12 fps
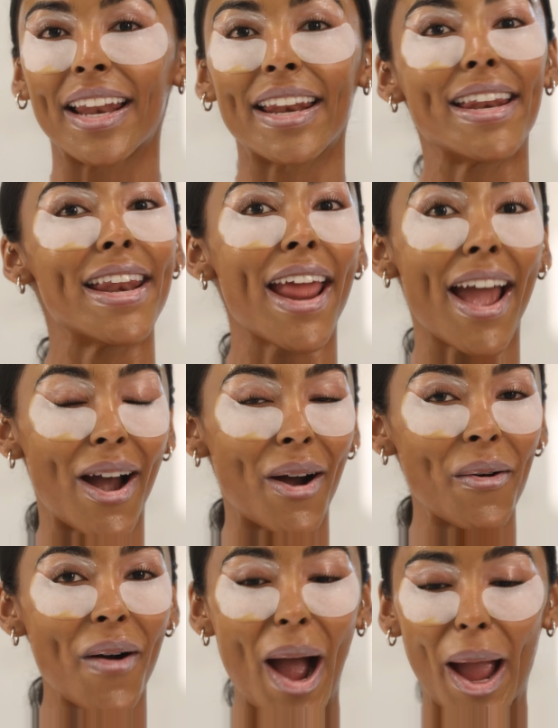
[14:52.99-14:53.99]

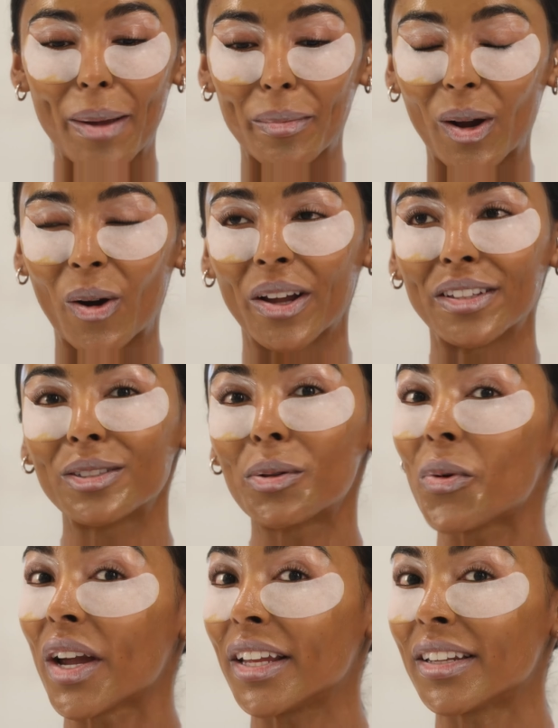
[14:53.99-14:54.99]
Now I'm going to
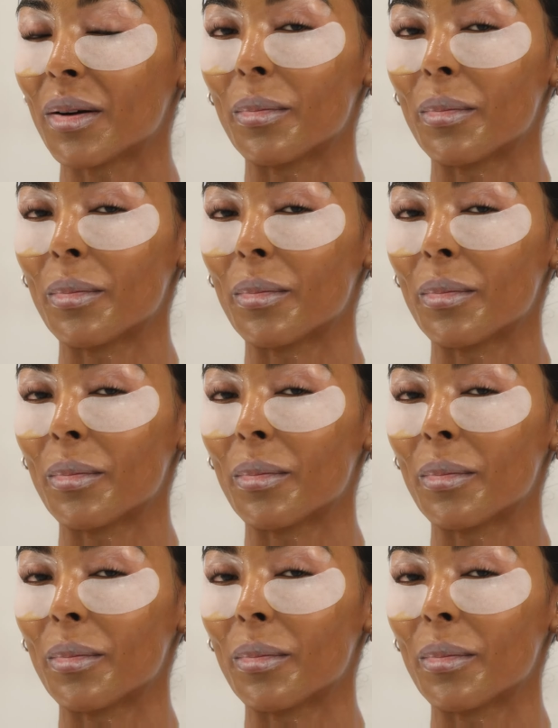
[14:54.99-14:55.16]
wait